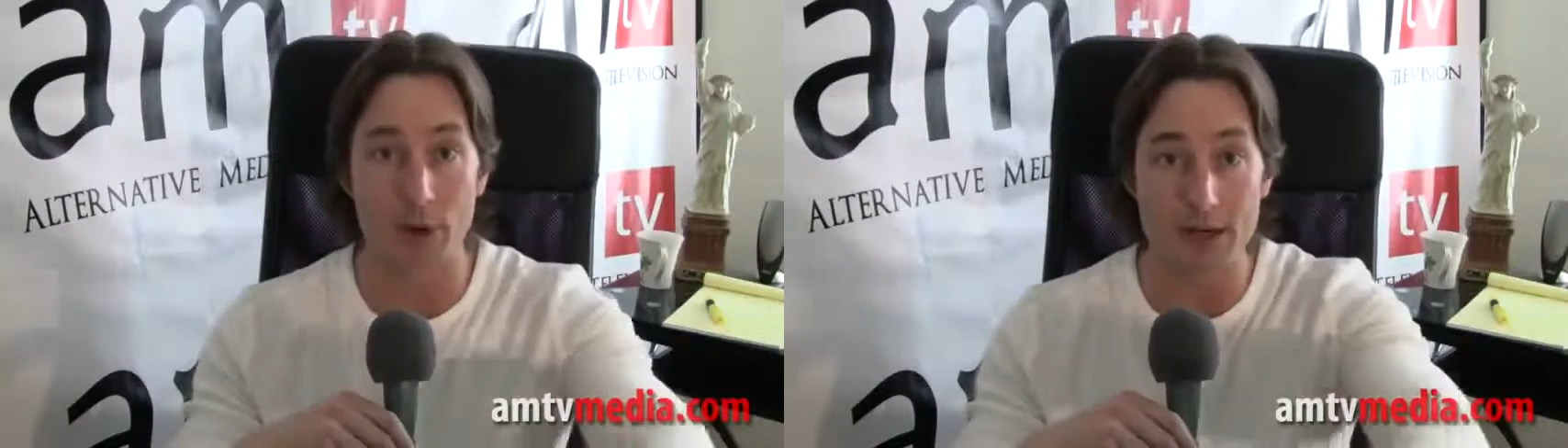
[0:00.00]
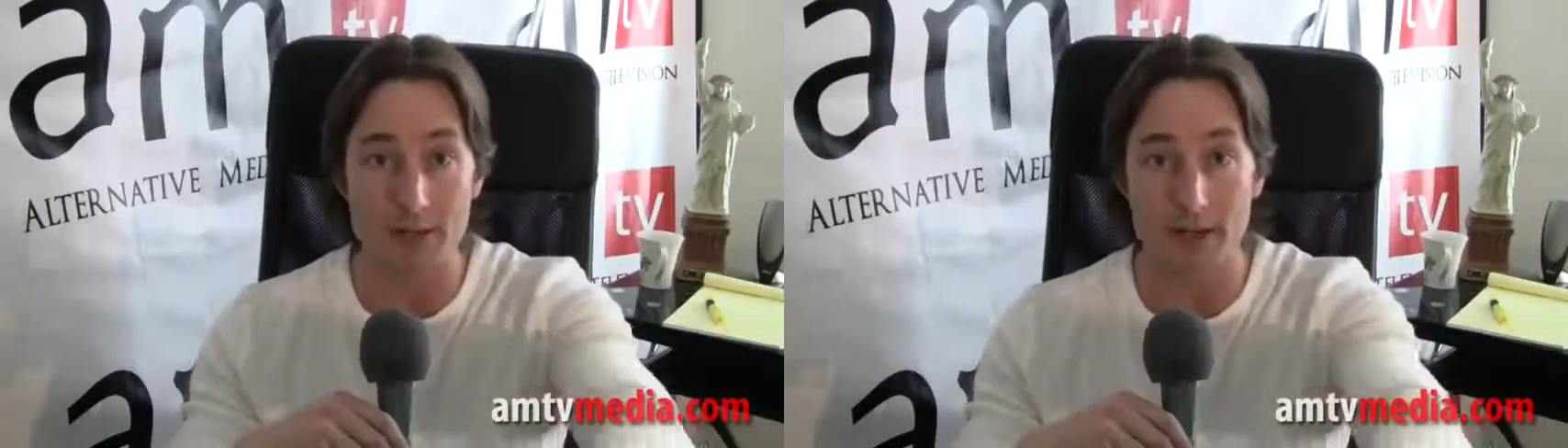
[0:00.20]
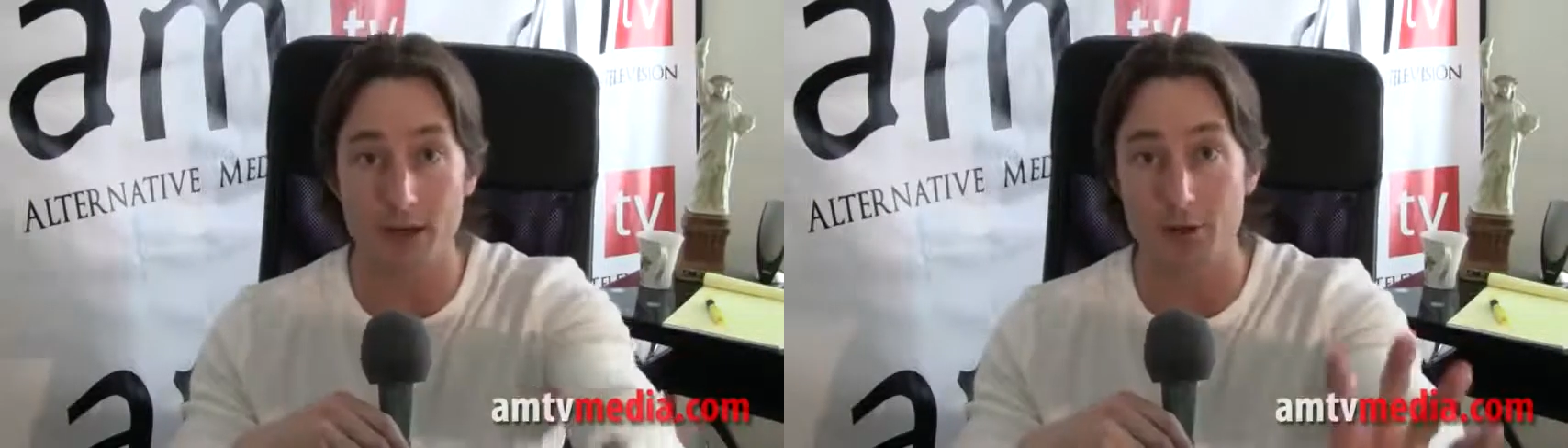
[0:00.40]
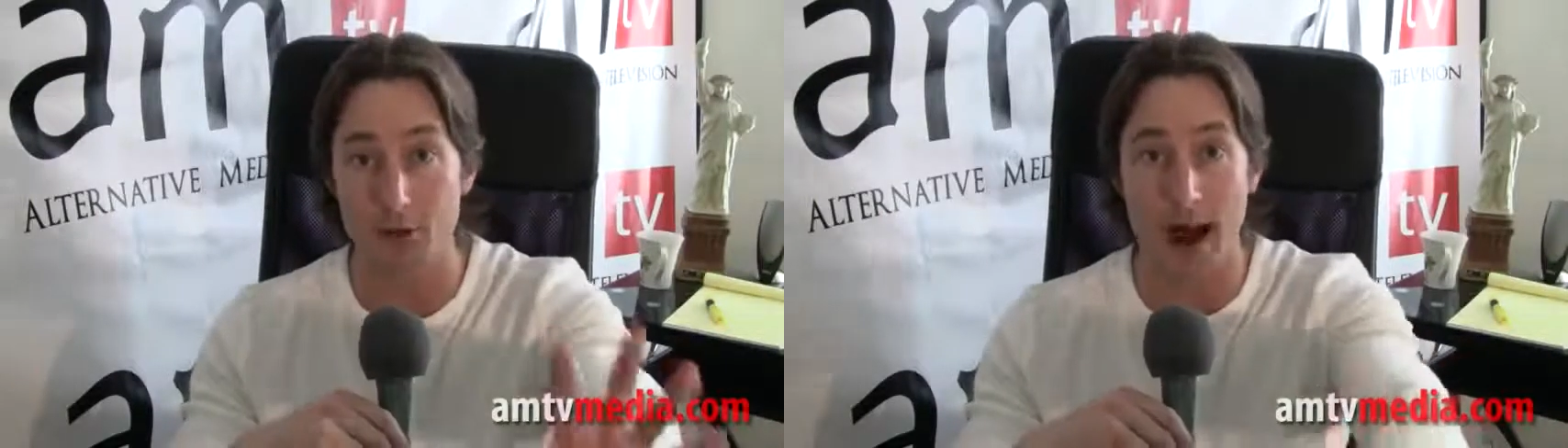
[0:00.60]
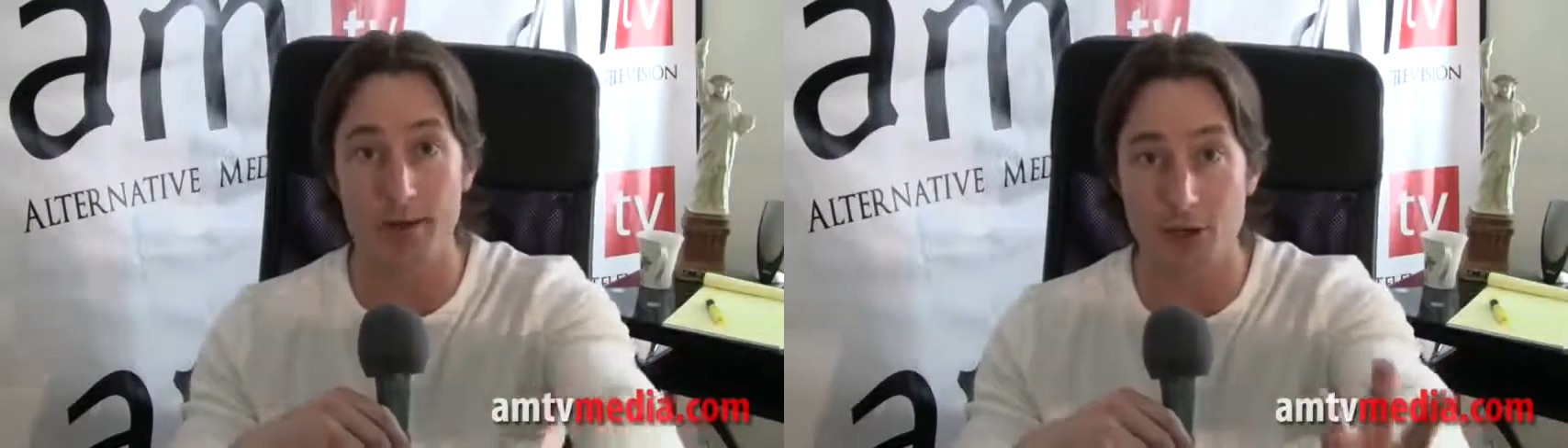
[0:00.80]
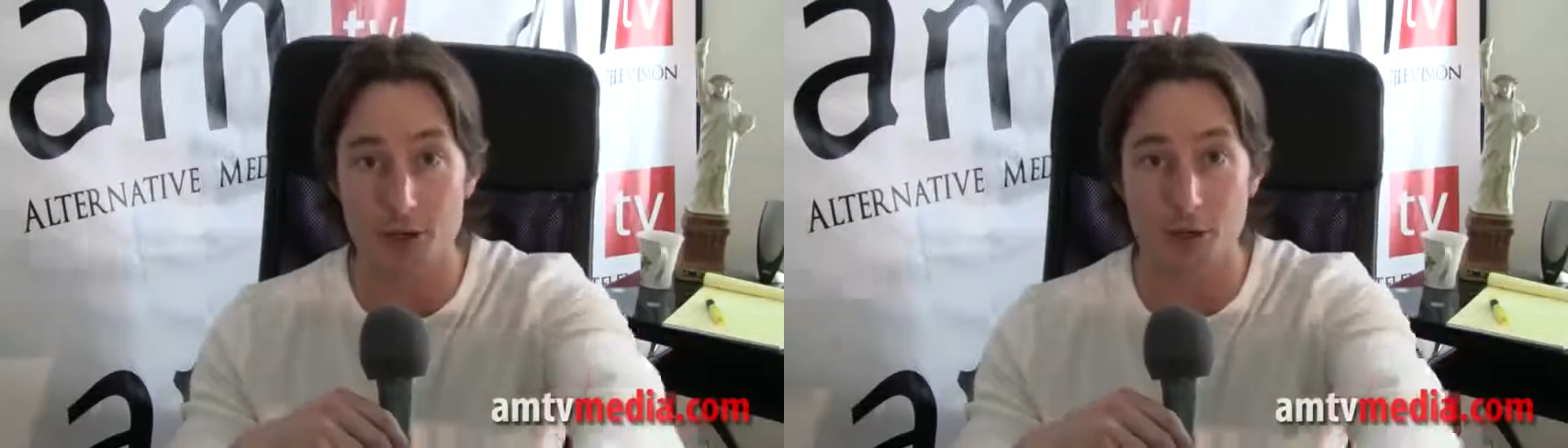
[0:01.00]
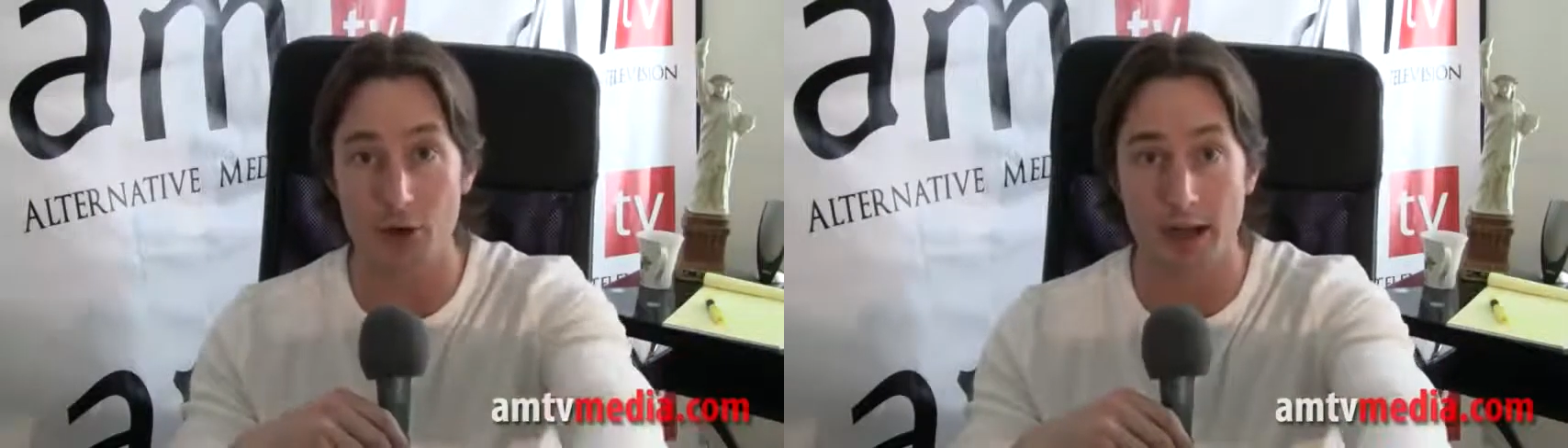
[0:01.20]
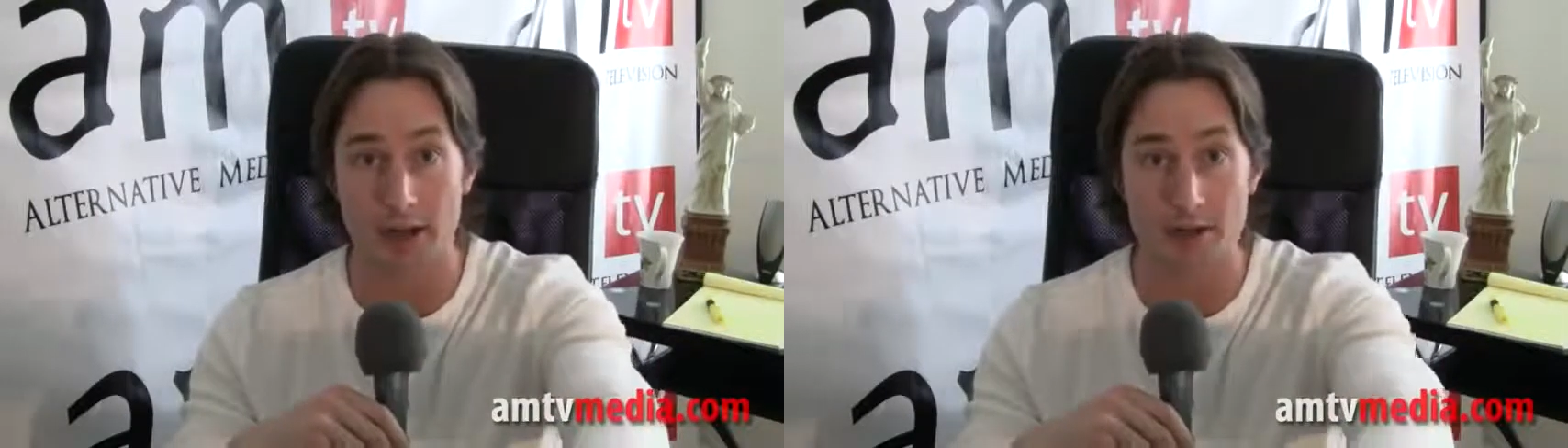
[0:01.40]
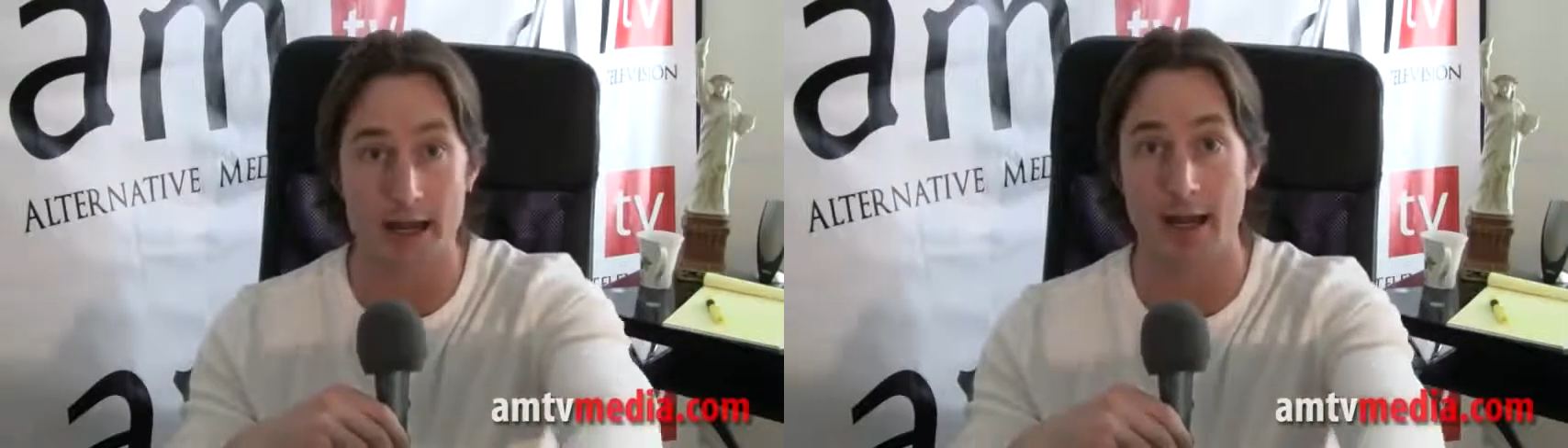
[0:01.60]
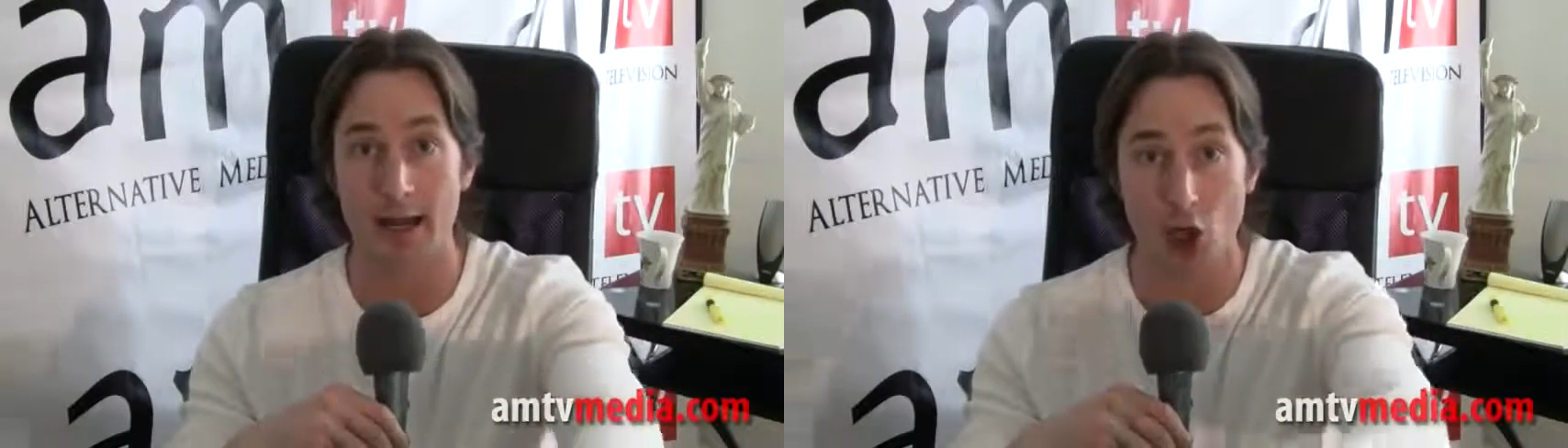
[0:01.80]
recent tragic shooting at
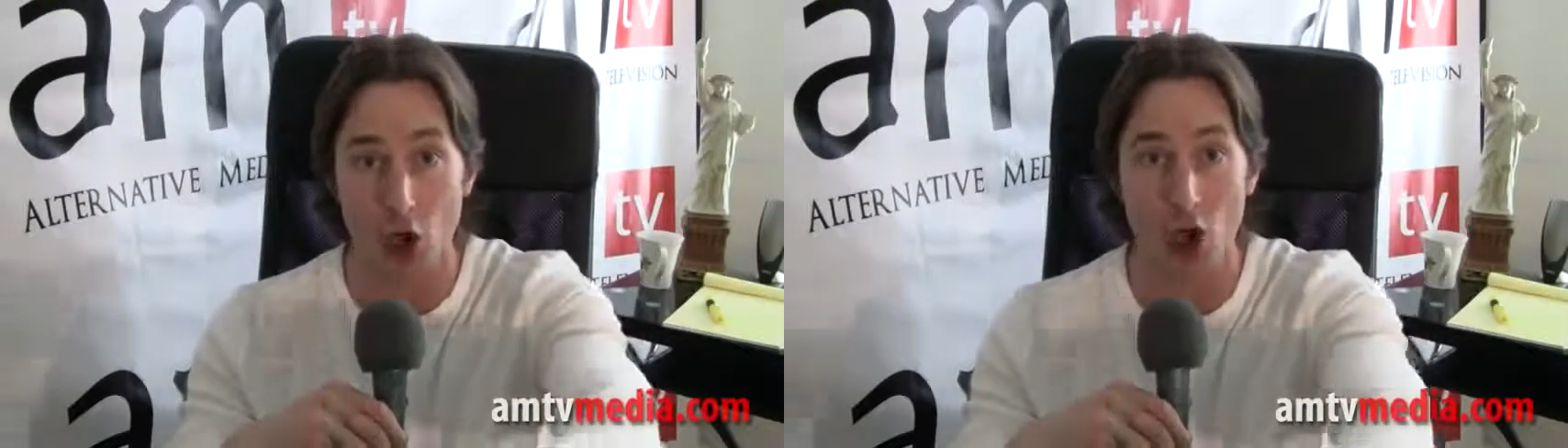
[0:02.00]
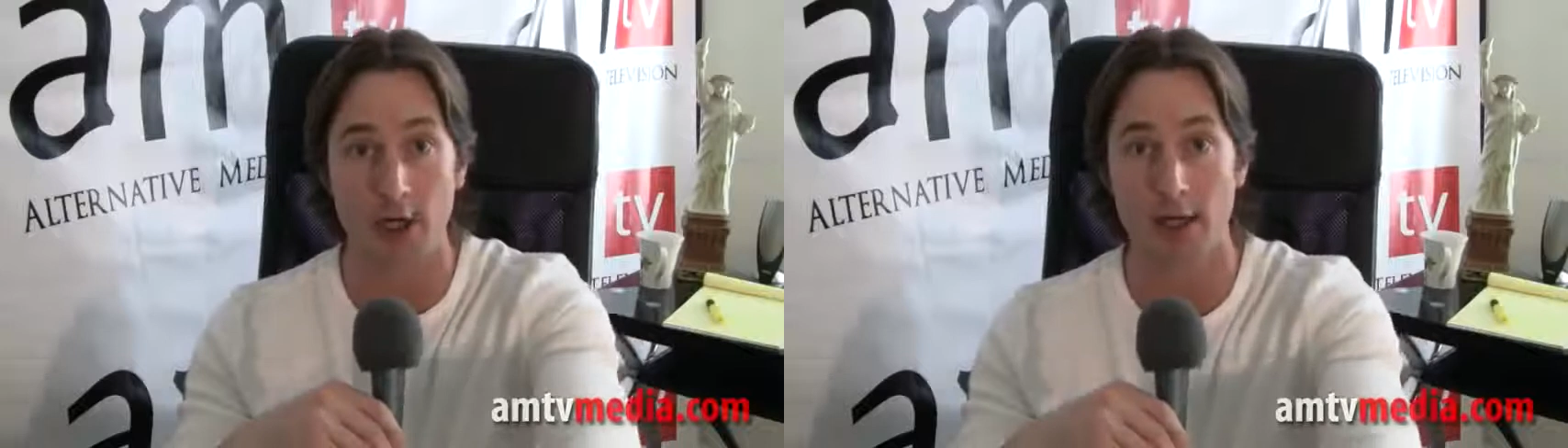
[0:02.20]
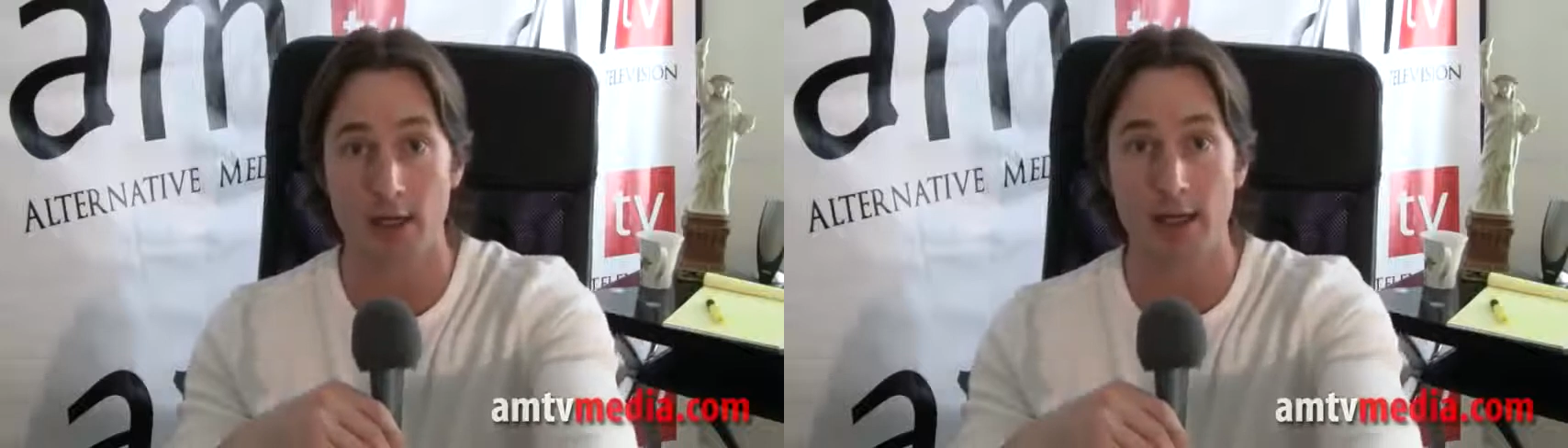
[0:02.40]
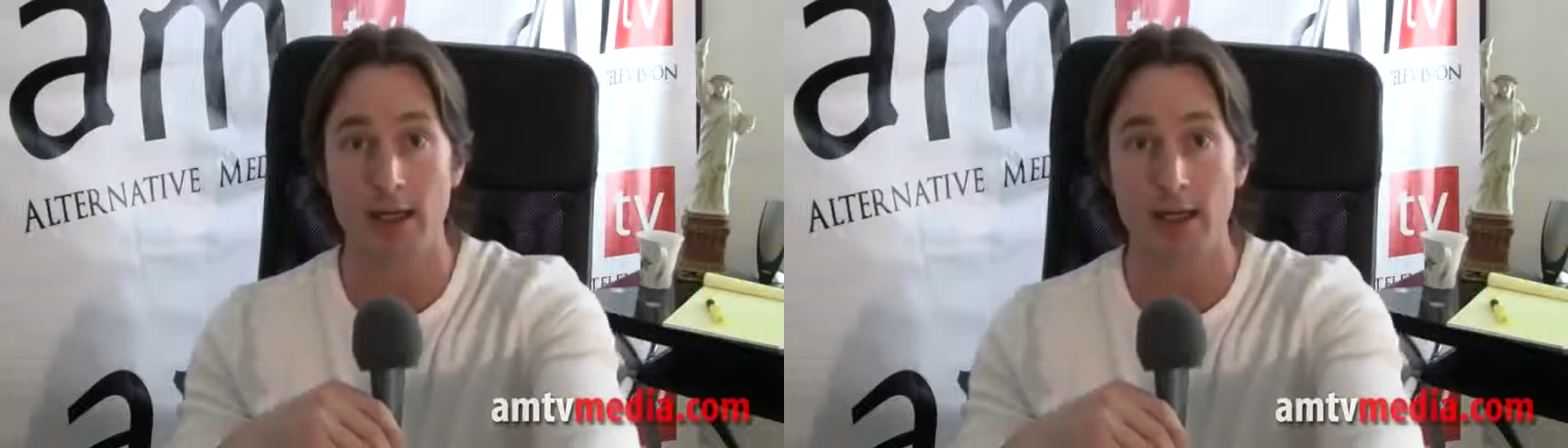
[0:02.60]
Sandy Hook